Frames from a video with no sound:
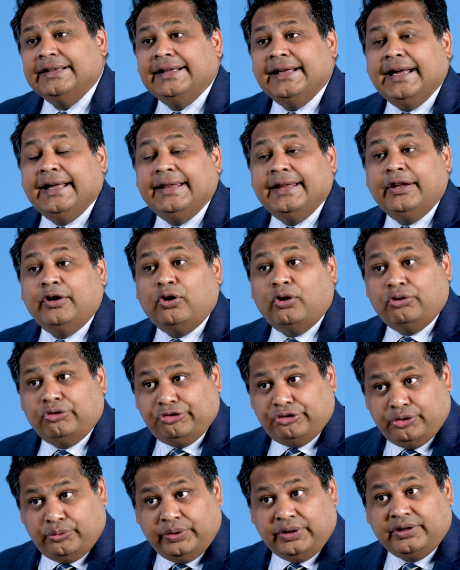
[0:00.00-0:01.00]
and then
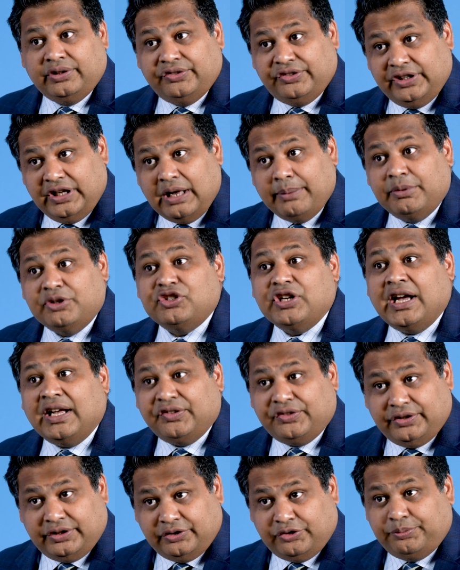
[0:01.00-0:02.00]
also we can see how much
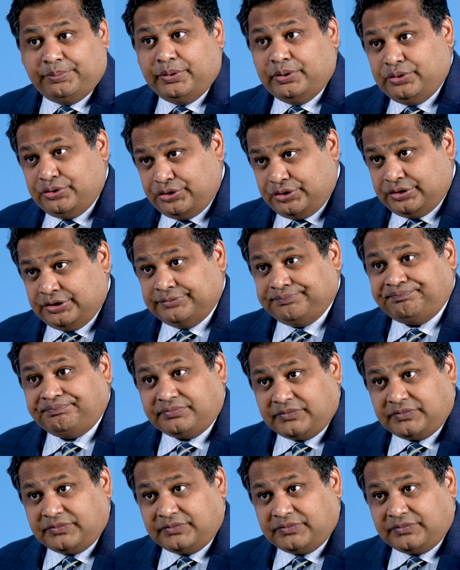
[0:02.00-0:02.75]
acid exposure